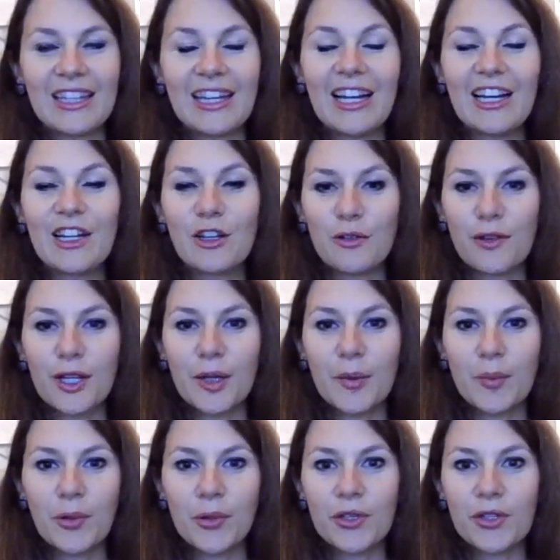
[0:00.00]
Yeah, I love
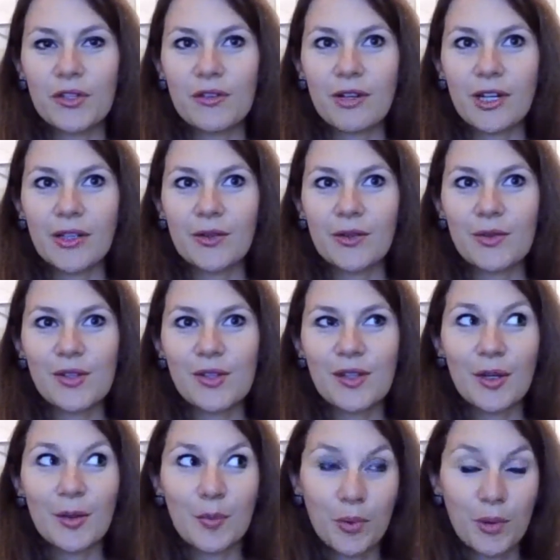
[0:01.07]
that point around
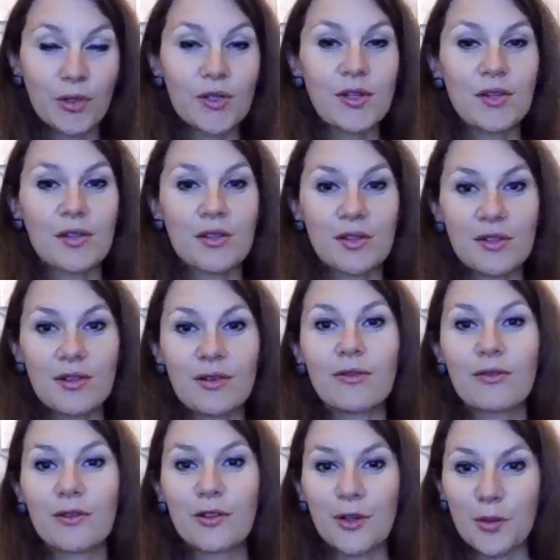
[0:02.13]
the importance
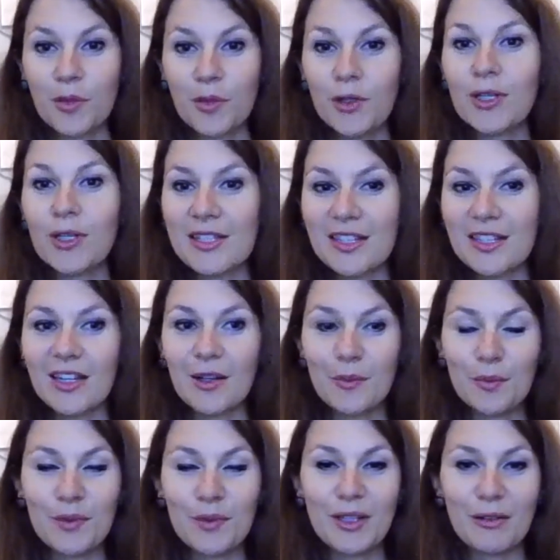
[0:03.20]
of community.
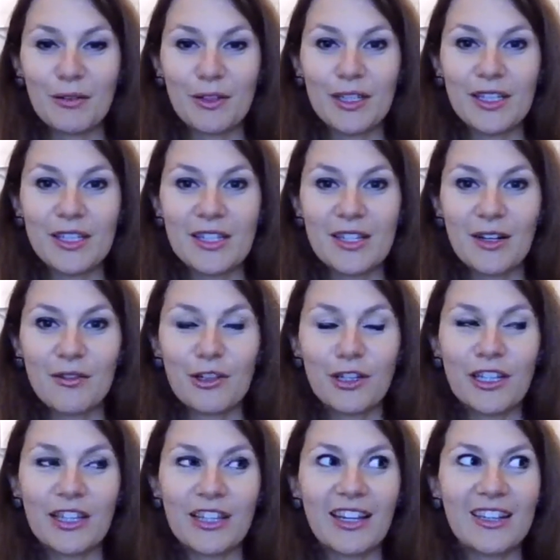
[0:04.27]
I'm definitely
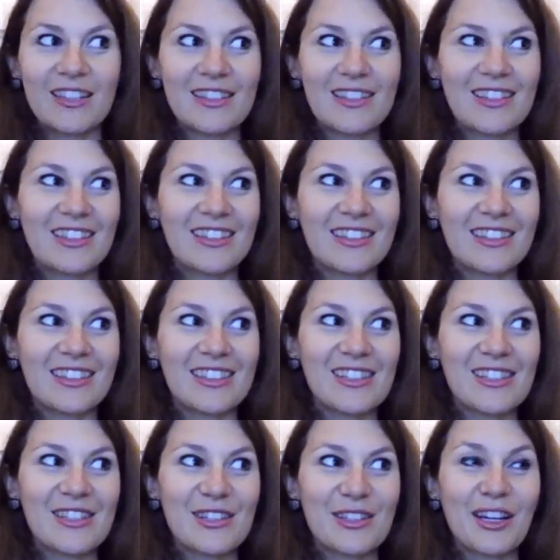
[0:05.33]
discovering that, and
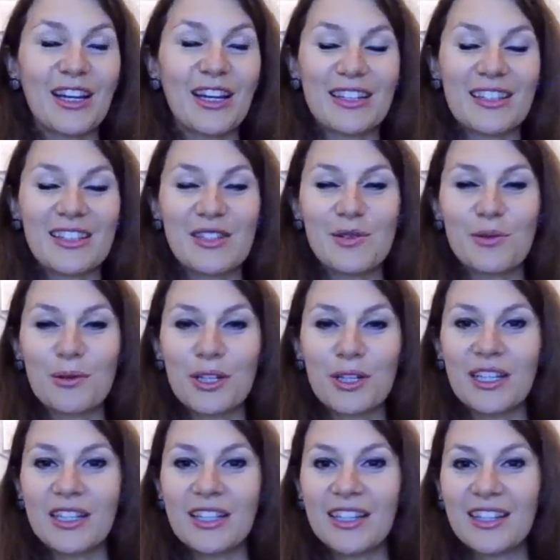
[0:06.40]
it's
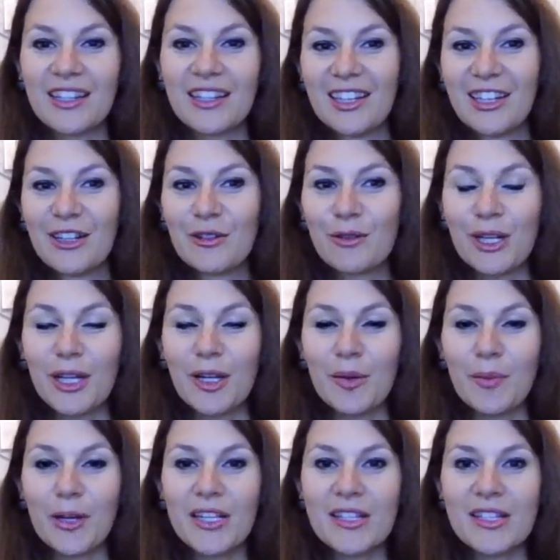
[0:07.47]
really, really
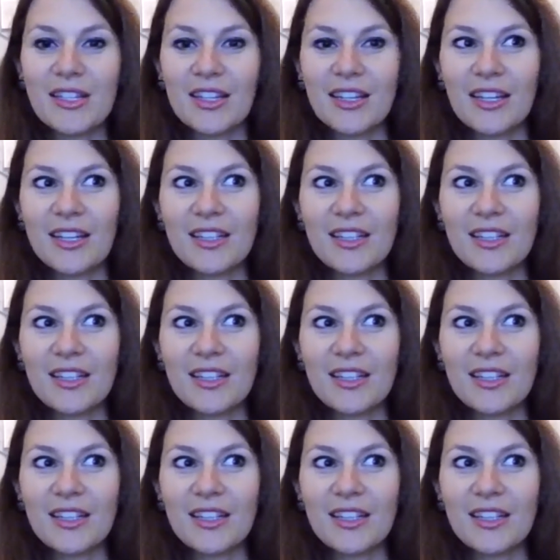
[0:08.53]
amazing.